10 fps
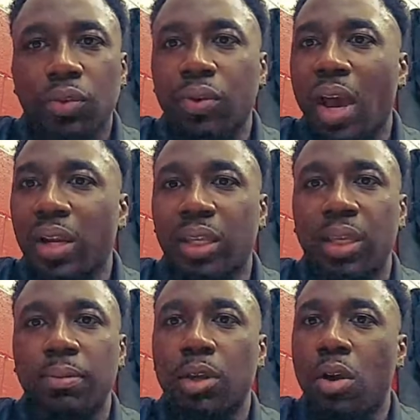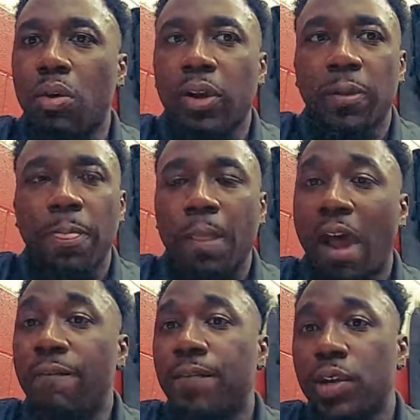you got to keep going.
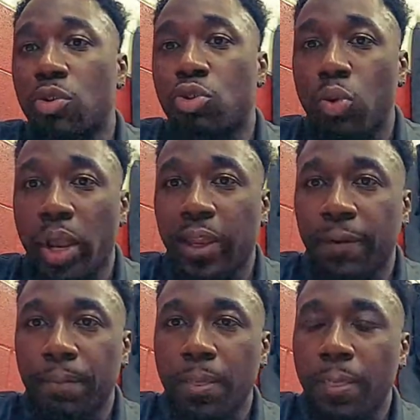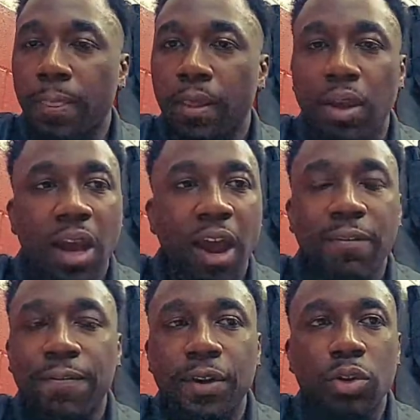I feel great.
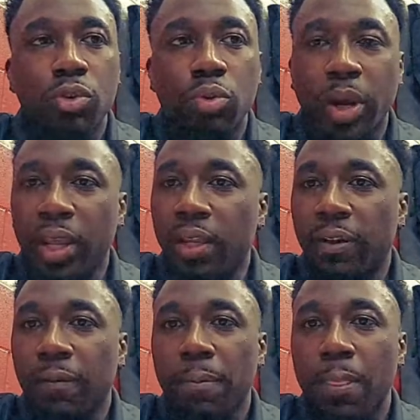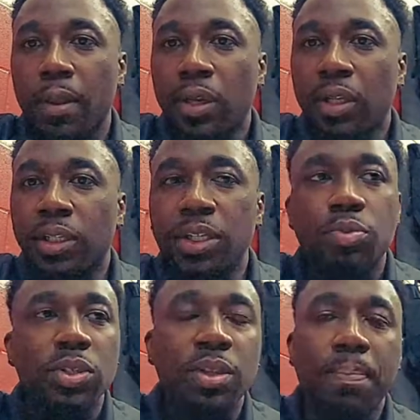I feel great.
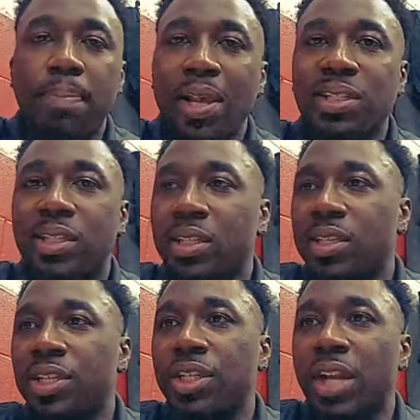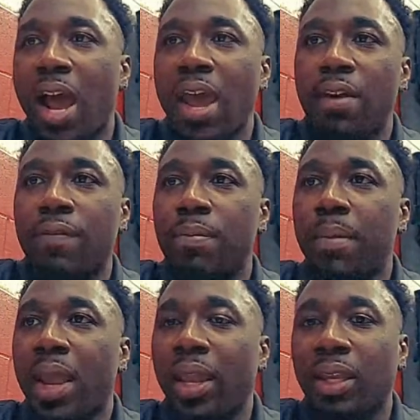This was the best decision I ever
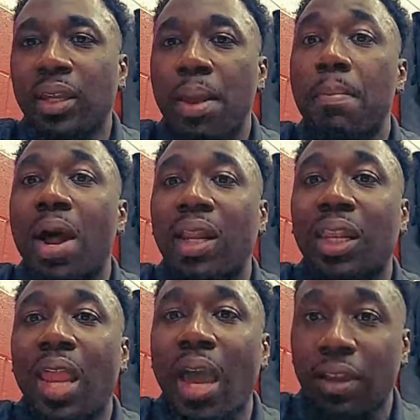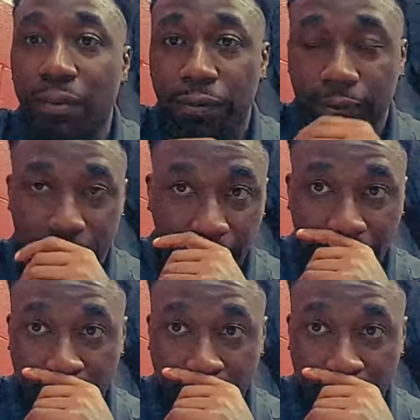made in my life.